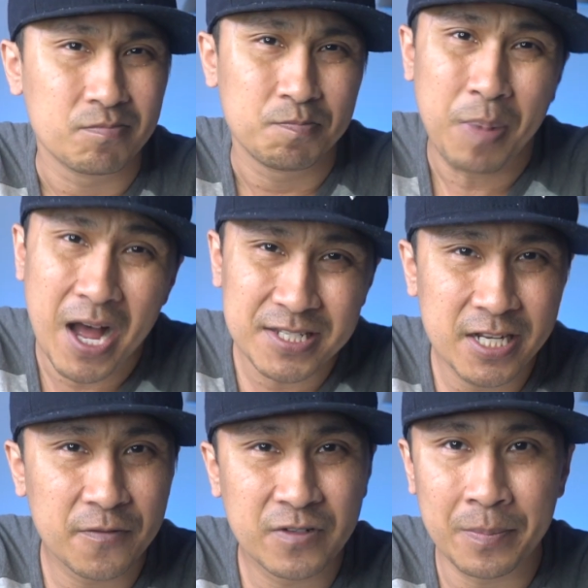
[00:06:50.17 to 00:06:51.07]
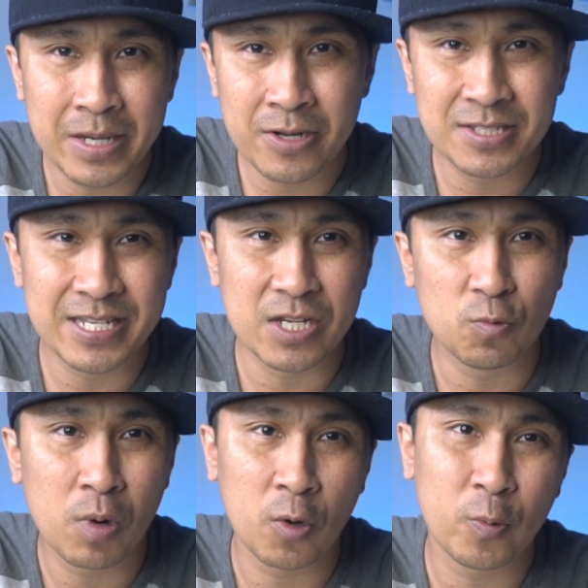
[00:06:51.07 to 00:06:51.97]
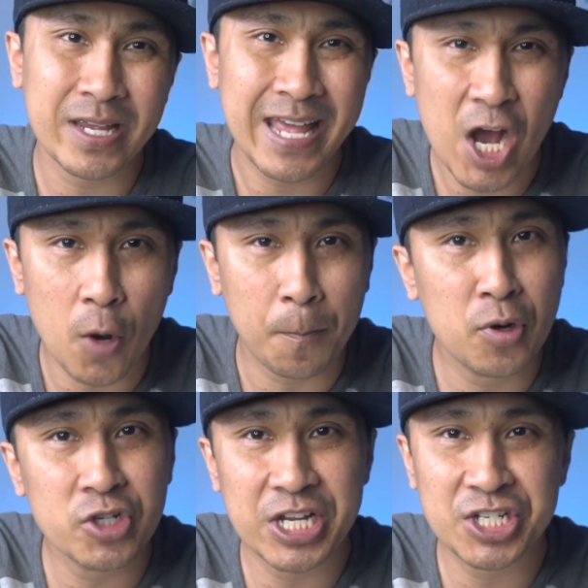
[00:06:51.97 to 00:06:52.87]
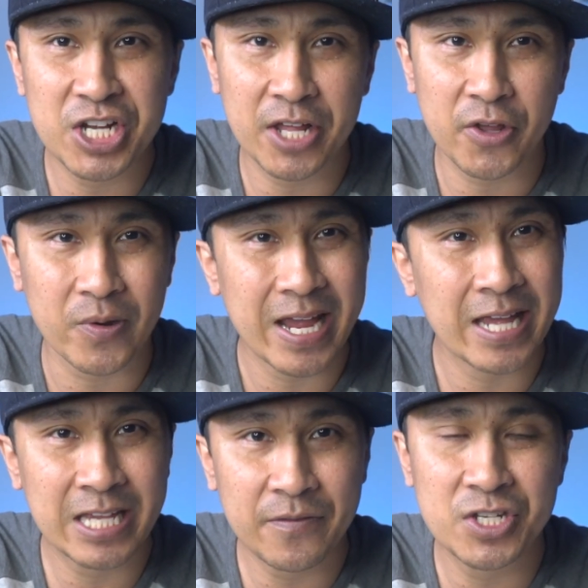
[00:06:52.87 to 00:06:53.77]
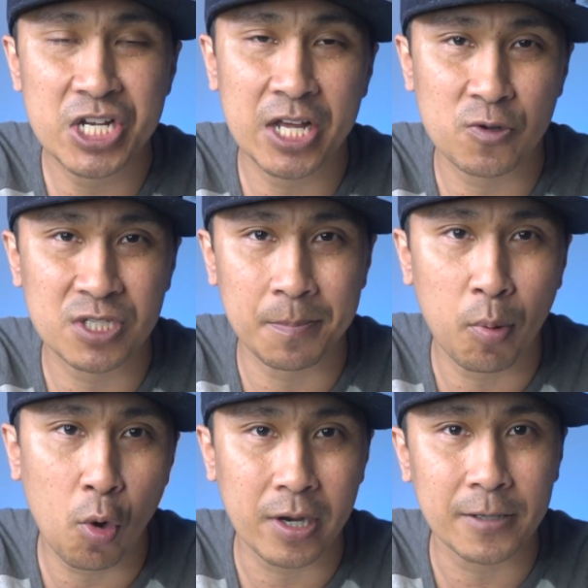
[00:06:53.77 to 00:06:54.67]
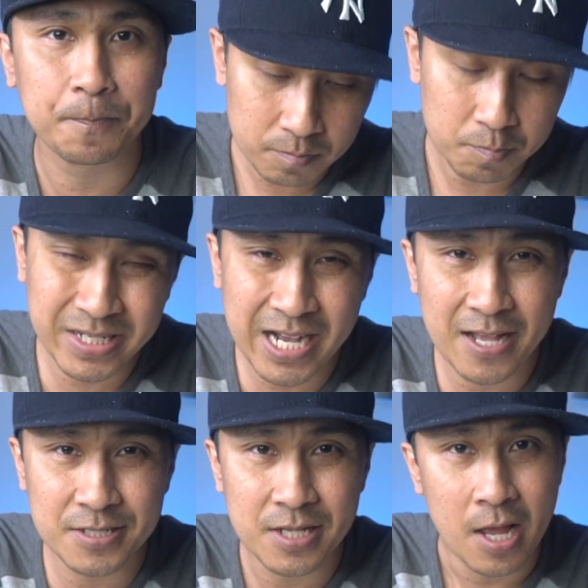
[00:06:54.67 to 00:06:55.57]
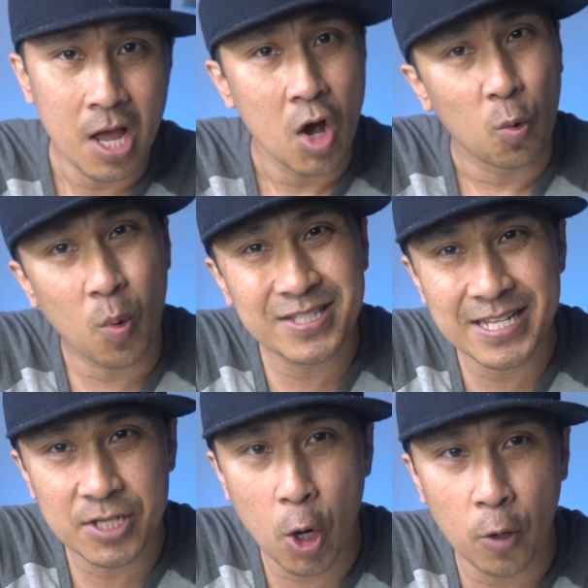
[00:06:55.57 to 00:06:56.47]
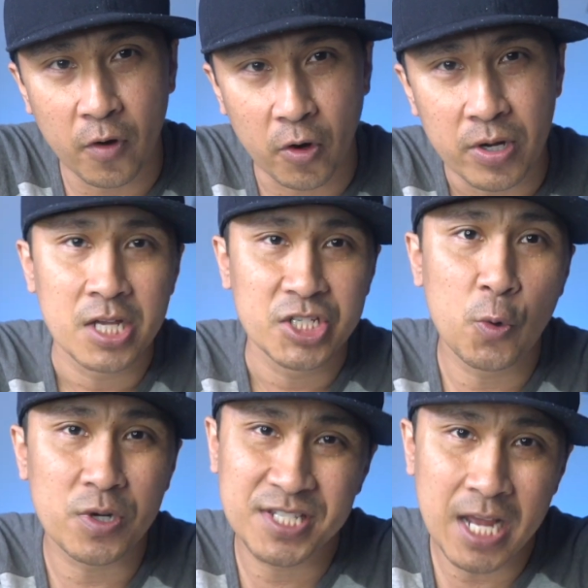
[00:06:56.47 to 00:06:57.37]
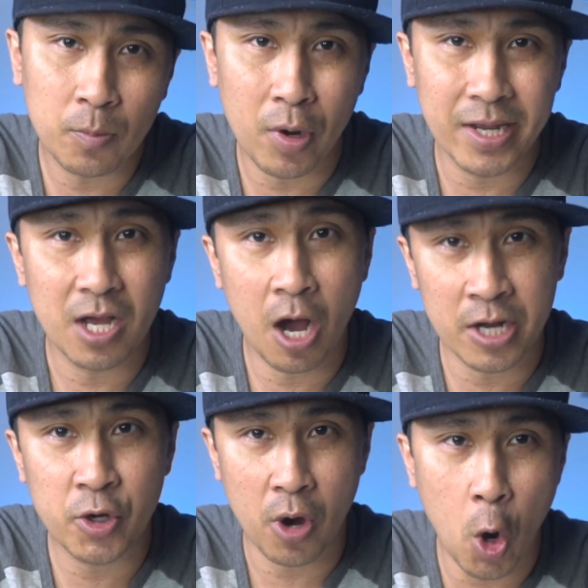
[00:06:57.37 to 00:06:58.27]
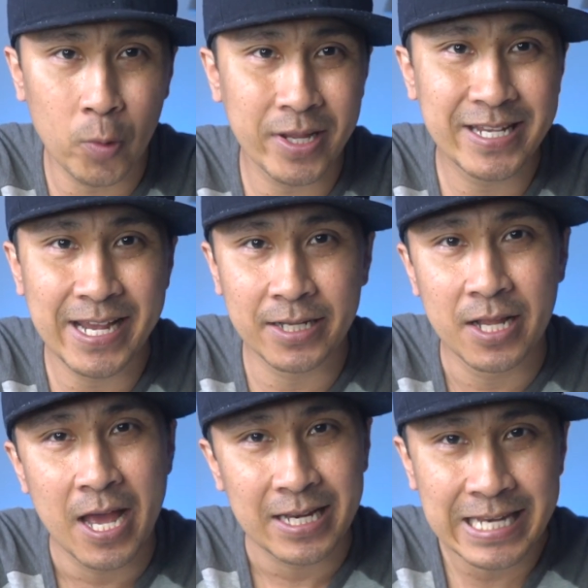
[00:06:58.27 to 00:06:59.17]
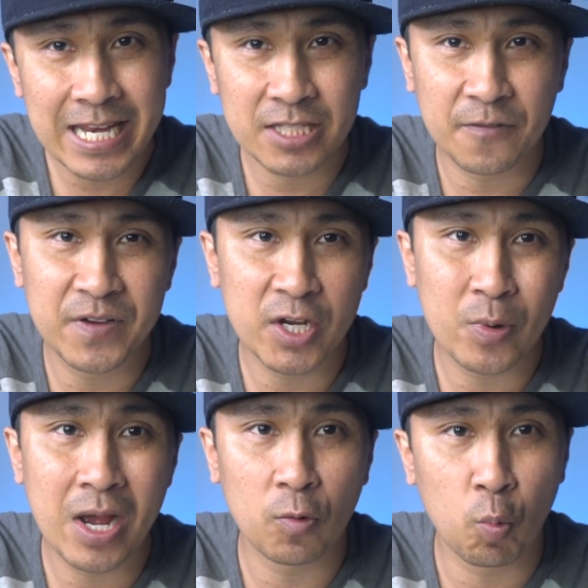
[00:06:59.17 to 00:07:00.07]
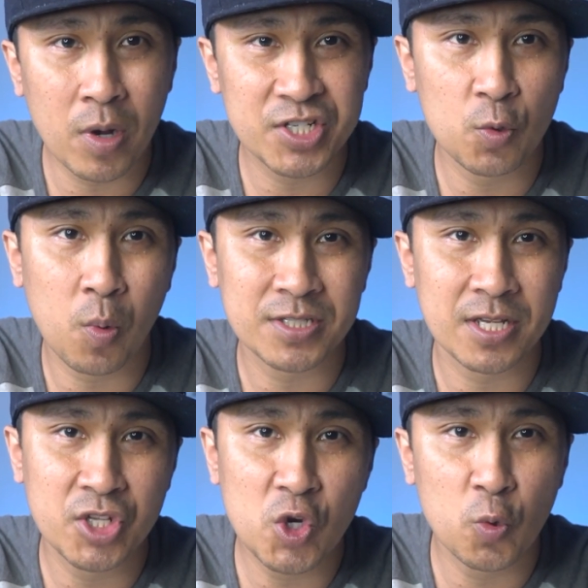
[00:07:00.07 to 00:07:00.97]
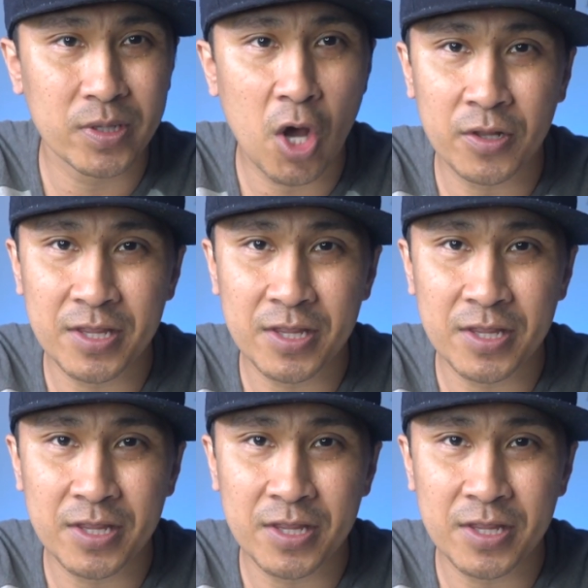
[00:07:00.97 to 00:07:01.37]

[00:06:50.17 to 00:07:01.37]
positive community where we help push each other and give each other support. Because once it's over, you are somewhat on your own again, needing to figure out what you want to do with all